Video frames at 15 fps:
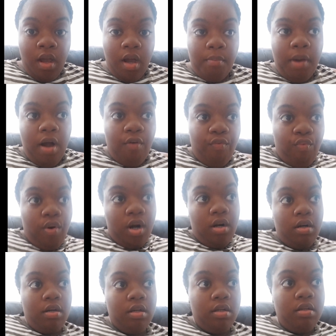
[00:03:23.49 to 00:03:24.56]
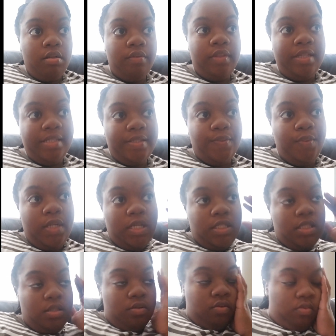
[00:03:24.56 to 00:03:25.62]
off work this week
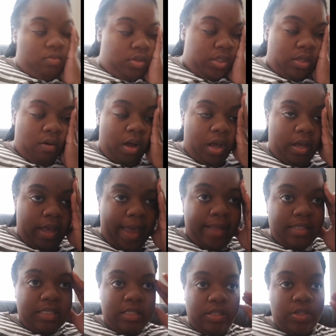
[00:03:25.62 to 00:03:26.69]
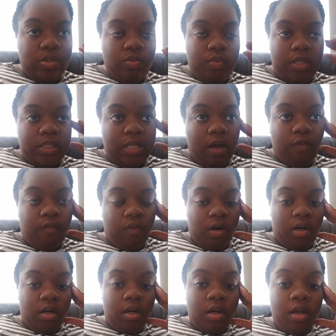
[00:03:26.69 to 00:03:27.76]
too, so I took 2 weeks off
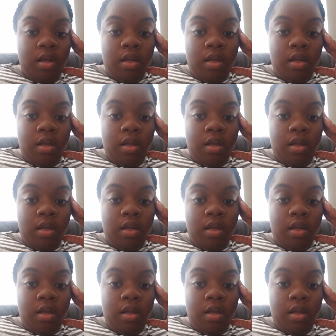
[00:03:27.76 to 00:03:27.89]
work,